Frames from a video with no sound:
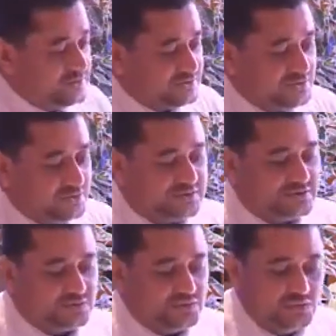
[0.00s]

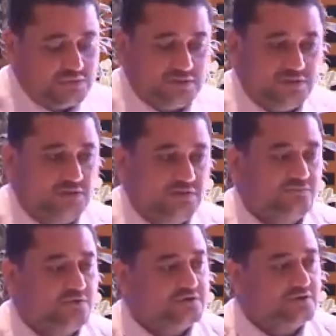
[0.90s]
source tools
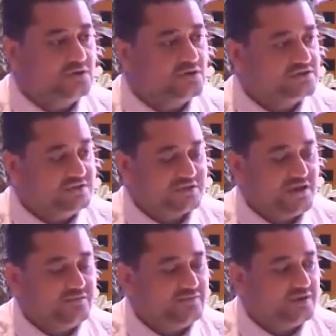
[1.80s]
for the knowledge
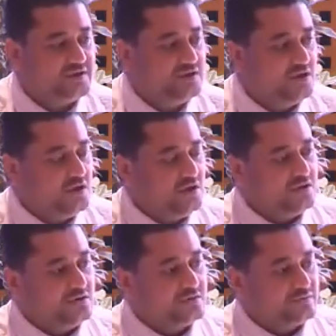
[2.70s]
discovery
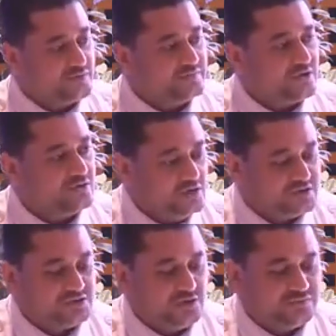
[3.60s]
or from the
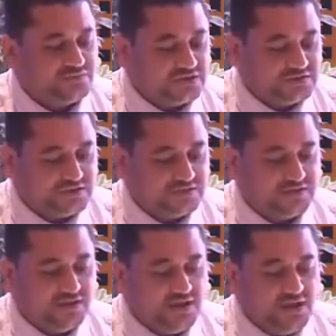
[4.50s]
collection of text
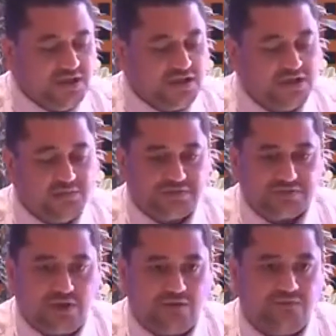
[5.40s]
helps
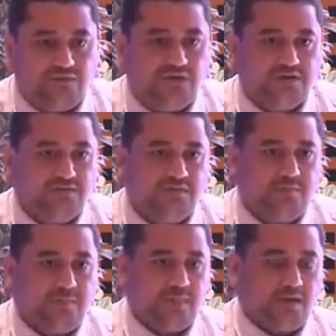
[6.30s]
to avoid
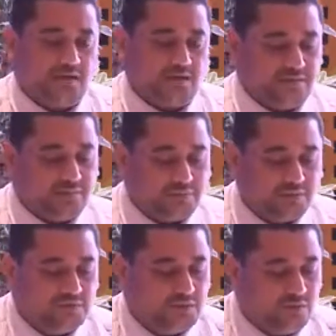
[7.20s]
the
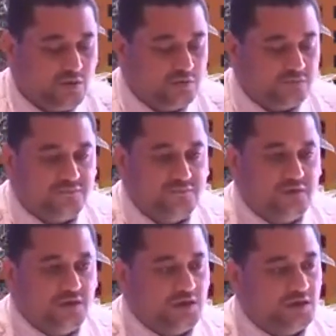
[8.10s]
problem of
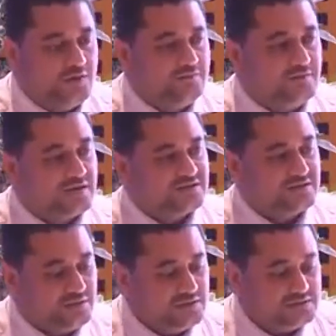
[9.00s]

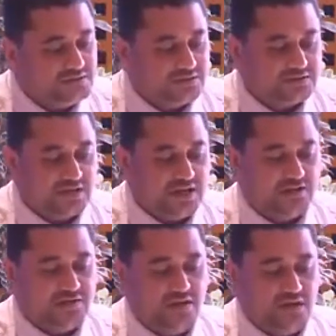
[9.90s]
inflexibilities
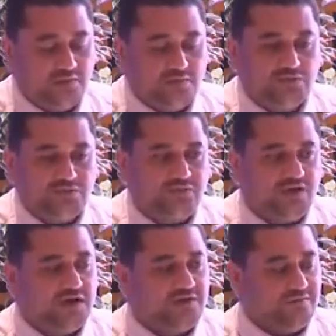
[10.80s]
and
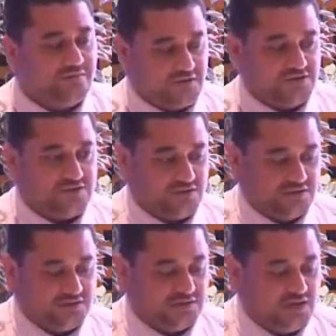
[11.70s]
modify the
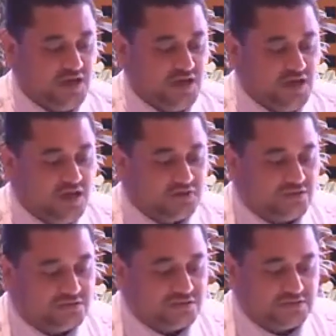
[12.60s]
functionality. And
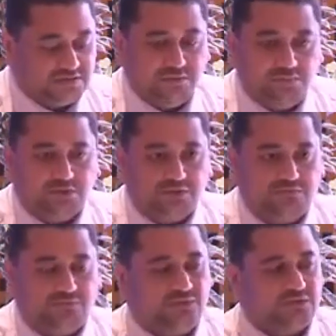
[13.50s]
also this important
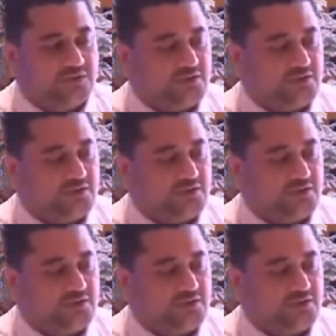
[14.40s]
for,